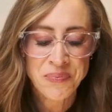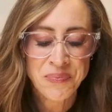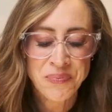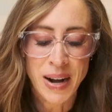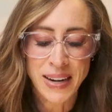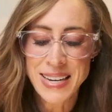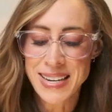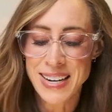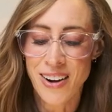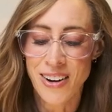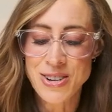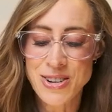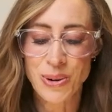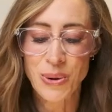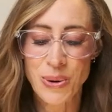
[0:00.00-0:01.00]
money
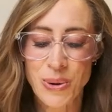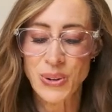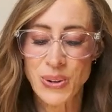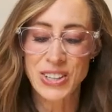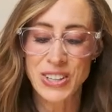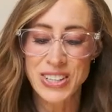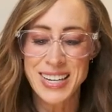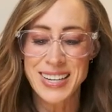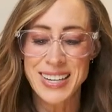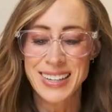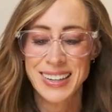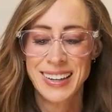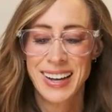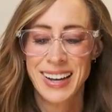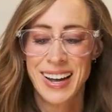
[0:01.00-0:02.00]
on your whole
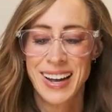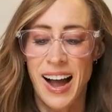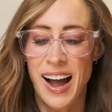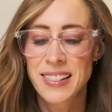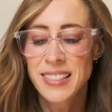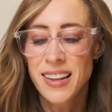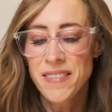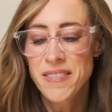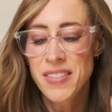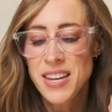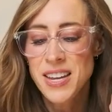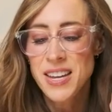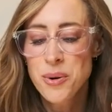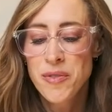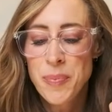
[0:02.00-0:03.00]
30. I love
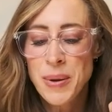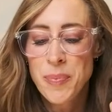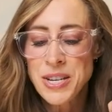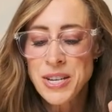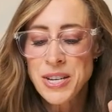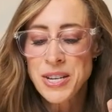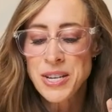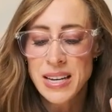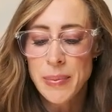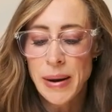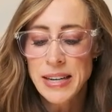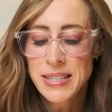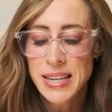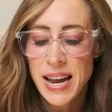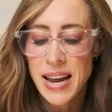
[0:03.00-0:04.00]
that you have been using day
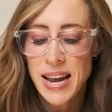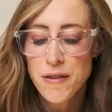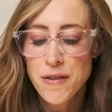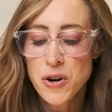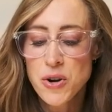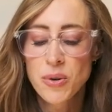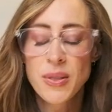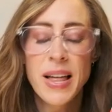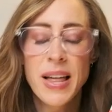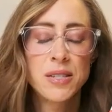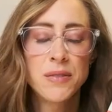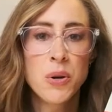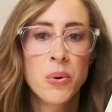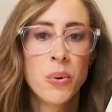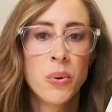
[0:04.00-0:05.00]
by day for your
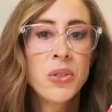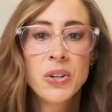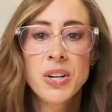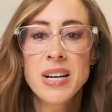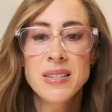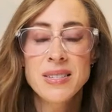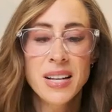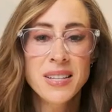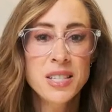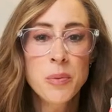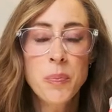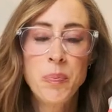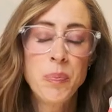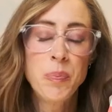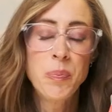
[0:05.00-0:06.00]
last few whole 30s. That's
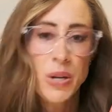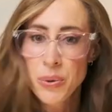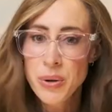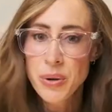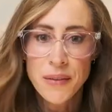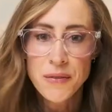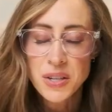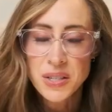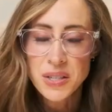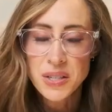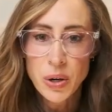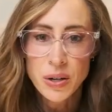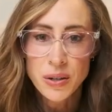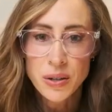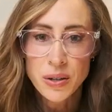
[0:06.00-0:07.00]
the beauty of this
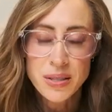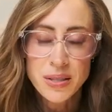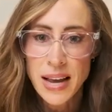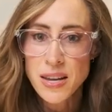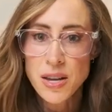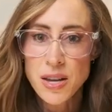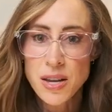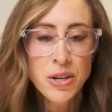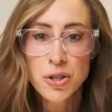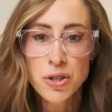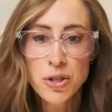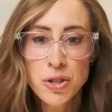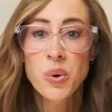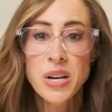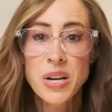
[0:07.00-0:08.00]
book is that you can
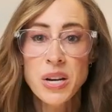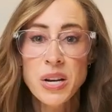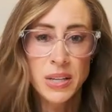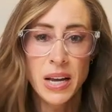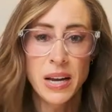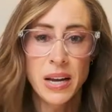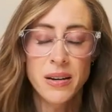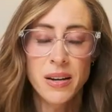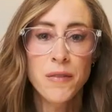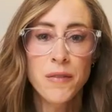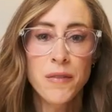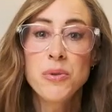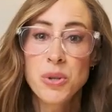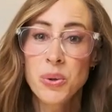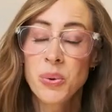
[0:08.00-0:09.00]
just reuse it
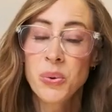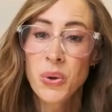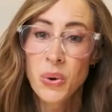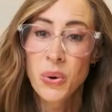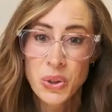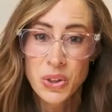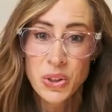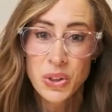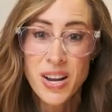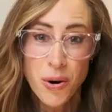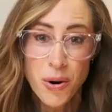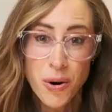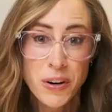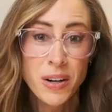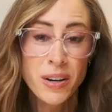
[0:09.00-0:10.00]
if you do the whole
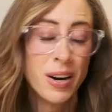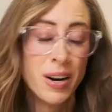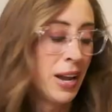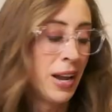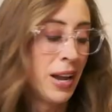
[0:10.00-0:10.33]
30 over.